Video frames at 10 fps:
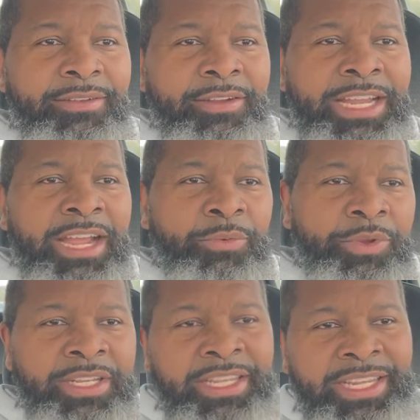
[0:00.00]
You're not
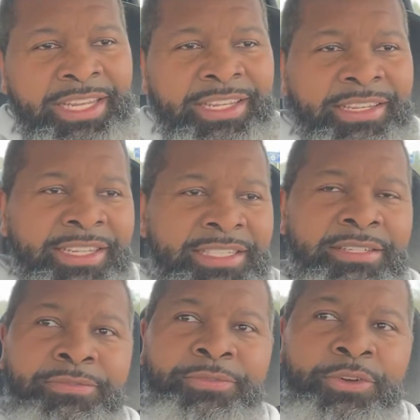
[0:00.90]
really eating
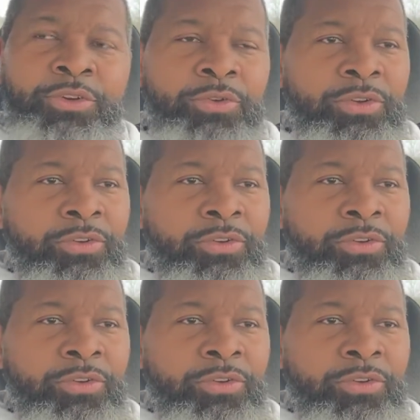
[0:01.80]
decent food